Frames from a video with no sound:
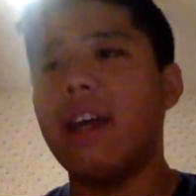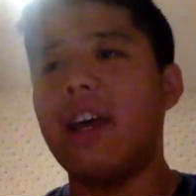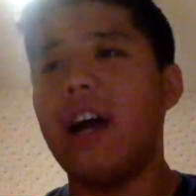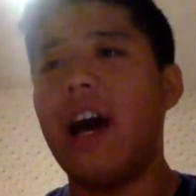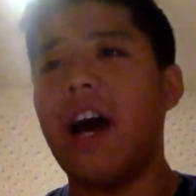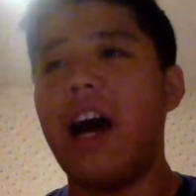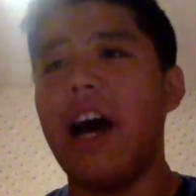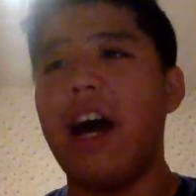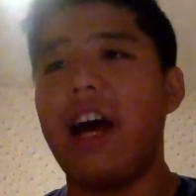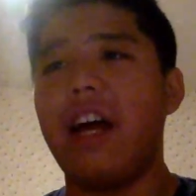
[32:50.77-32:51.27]

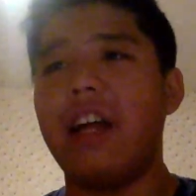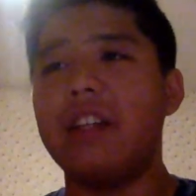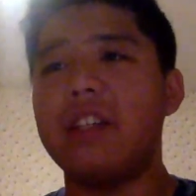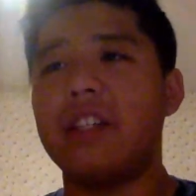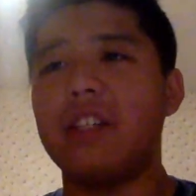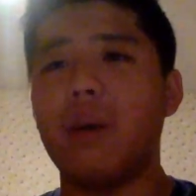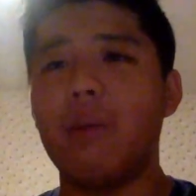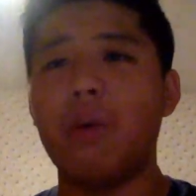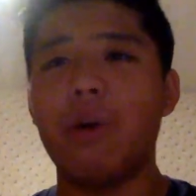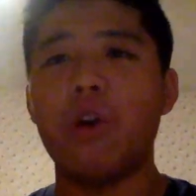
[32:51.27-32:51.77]
uh,
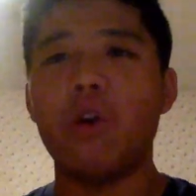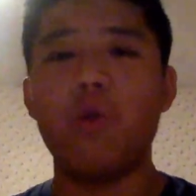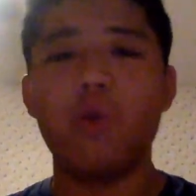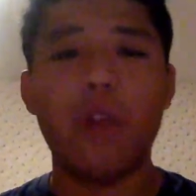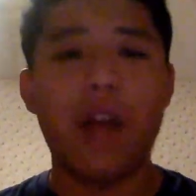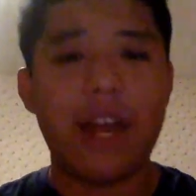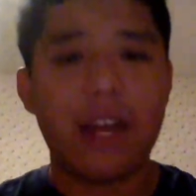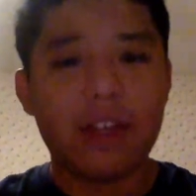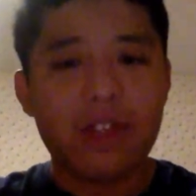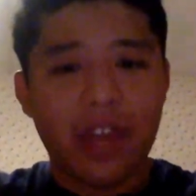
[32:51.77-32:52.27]
someone who
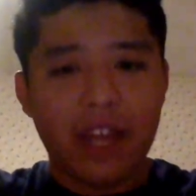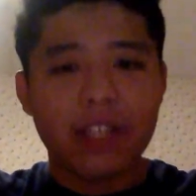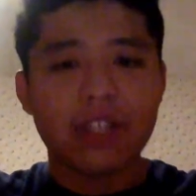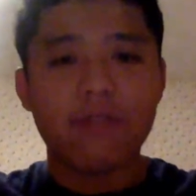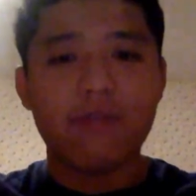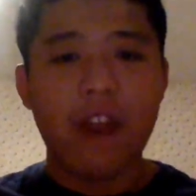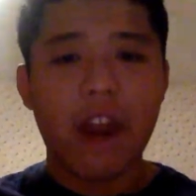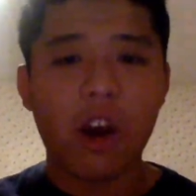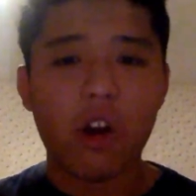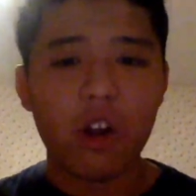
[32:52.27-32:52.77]
like thinks
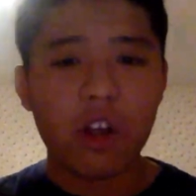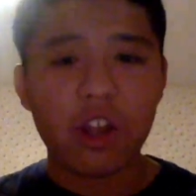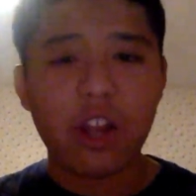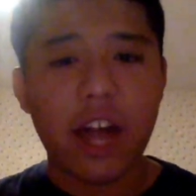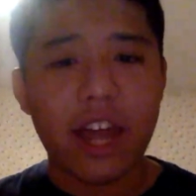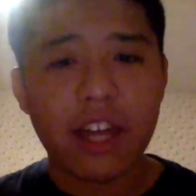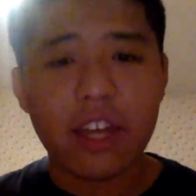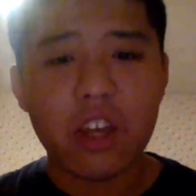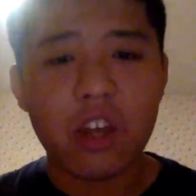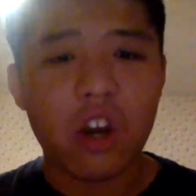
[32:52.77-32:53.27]
very
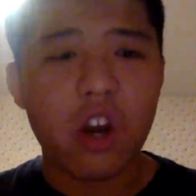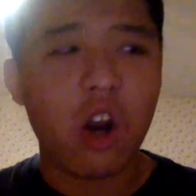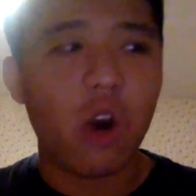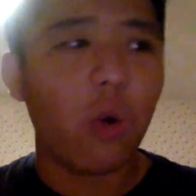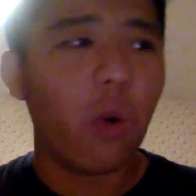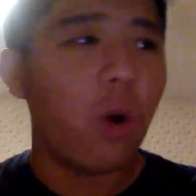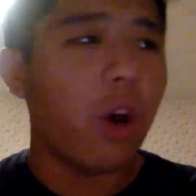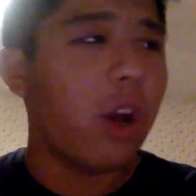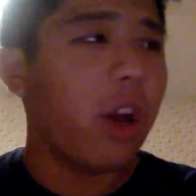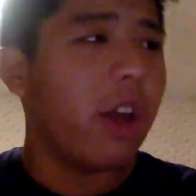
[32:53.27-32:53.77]
like, you
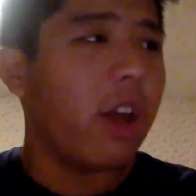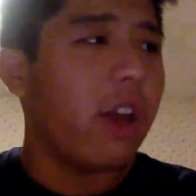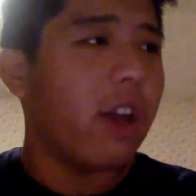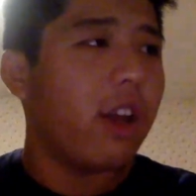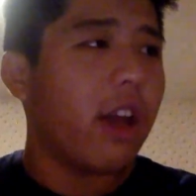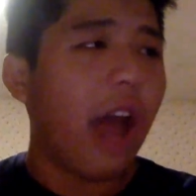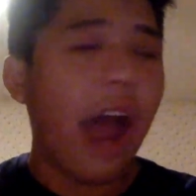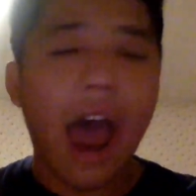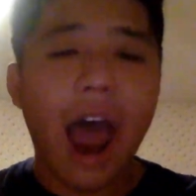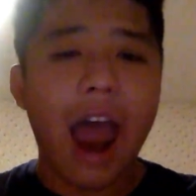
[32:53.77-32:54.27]
know,
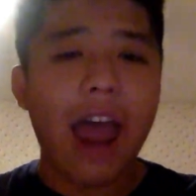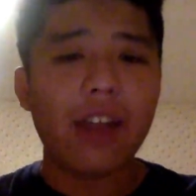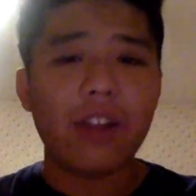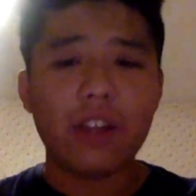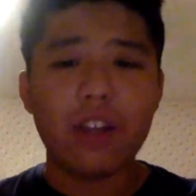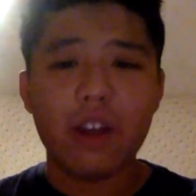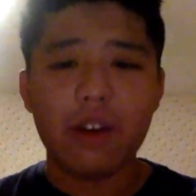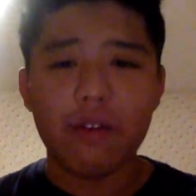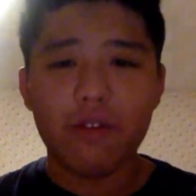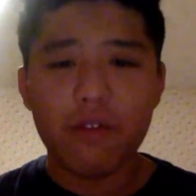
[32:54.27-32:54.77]

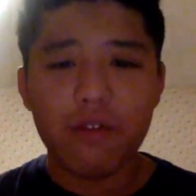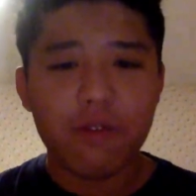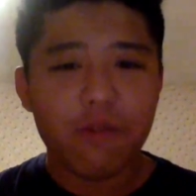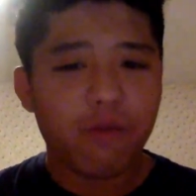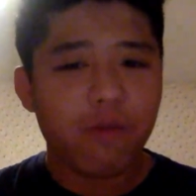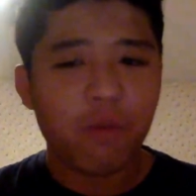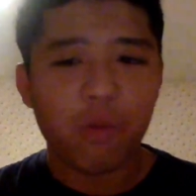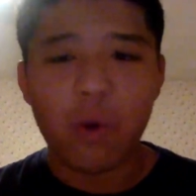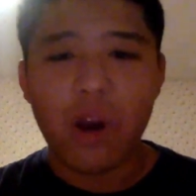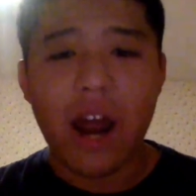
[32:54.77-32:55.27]
highly of
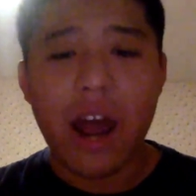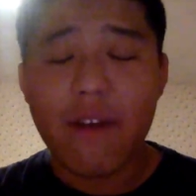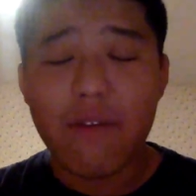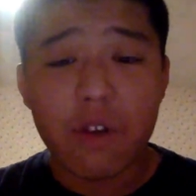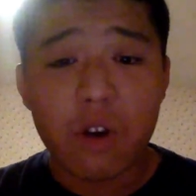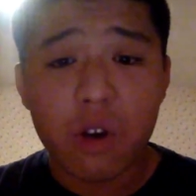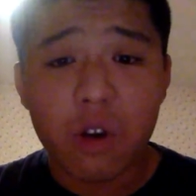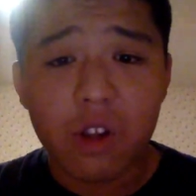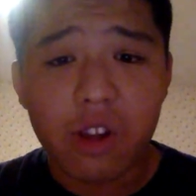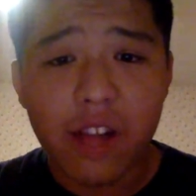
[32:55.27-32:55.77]

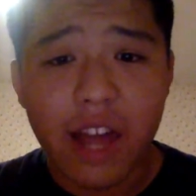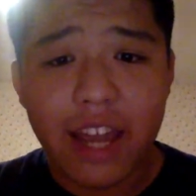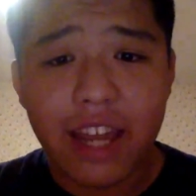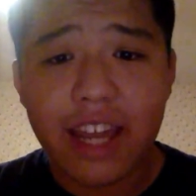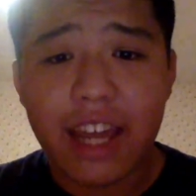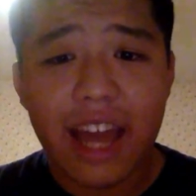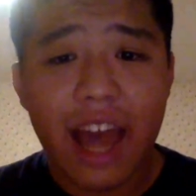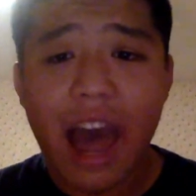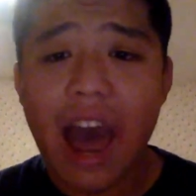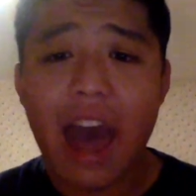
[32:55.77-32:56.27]
whatever. Like,
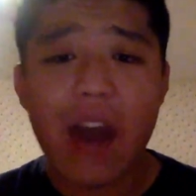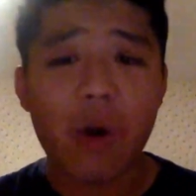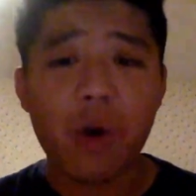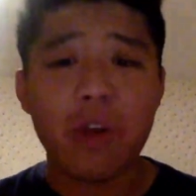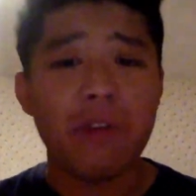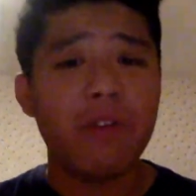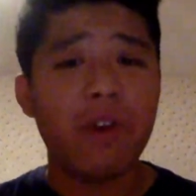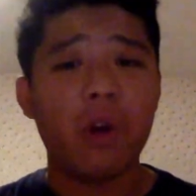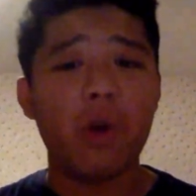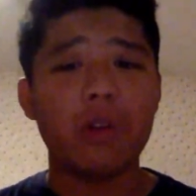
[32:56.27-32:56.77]
I don't
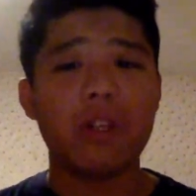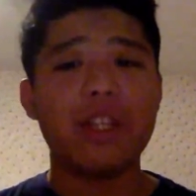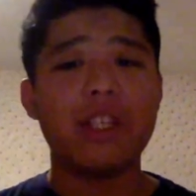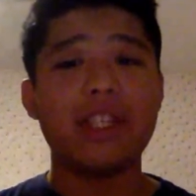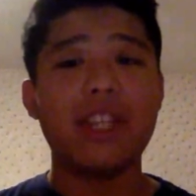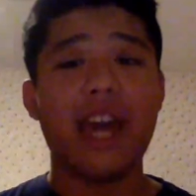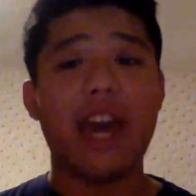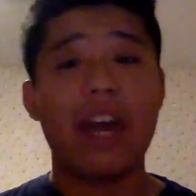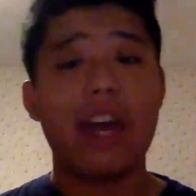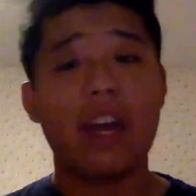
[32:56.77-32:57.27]
even know what to
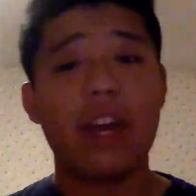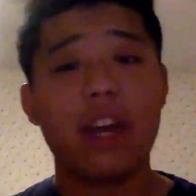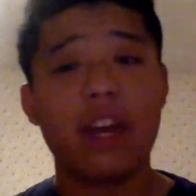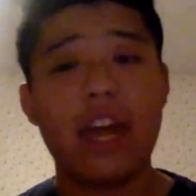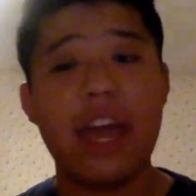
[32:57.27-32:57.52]
say.